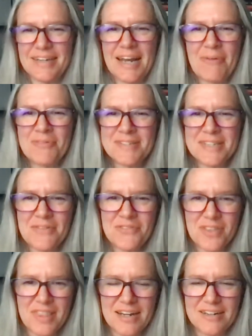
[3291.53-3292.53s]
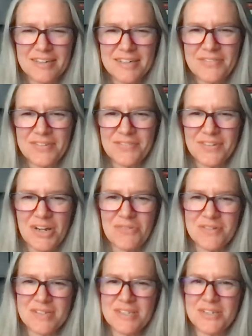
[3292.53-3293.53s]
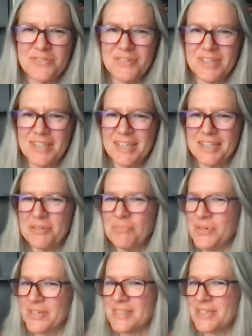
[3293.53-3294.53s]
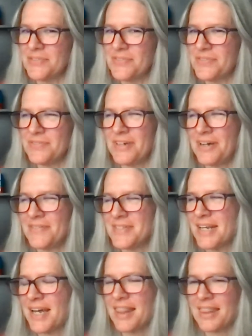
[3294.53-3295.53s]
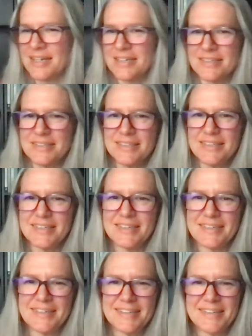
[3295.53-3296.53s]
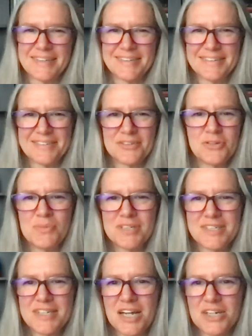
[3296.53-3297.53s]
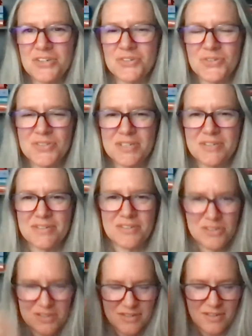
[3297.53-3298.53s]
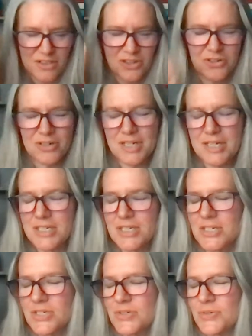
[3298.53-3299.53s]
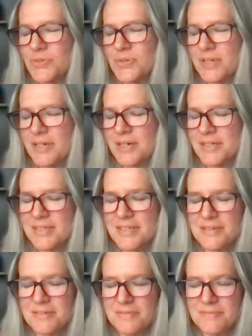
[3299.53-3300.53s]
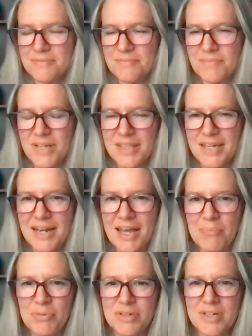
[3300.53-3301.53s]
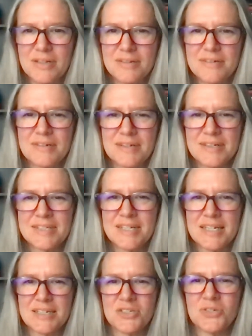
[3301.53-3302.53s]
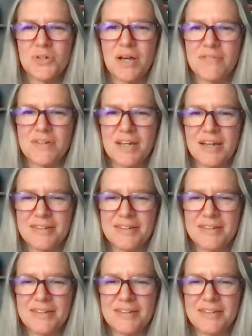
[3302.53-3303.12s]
And I was never there, even when I was doing the Olympic stuff. I was not there. Uh, Too much technical learning to do to make that happen, to get too heavy.